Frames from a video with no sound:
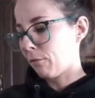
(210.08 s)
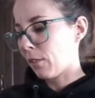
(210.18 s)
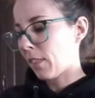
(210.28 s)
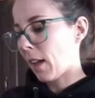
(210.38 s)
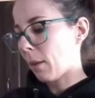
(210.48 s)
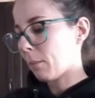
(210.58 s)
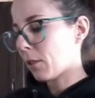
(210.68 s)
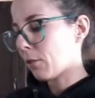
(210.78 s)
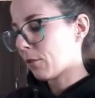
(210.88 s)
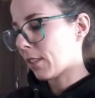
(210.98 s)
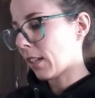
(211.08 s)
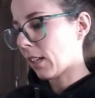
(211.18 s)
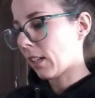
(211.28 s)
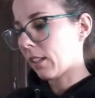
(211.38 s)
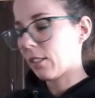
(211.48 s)
for them
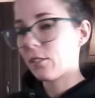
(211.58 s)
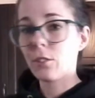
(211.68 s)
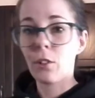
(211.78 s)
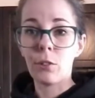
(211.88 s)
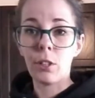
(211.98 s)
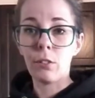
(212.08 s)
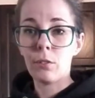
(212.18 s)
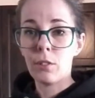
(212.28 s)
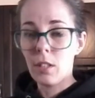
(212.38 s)
using cocoa.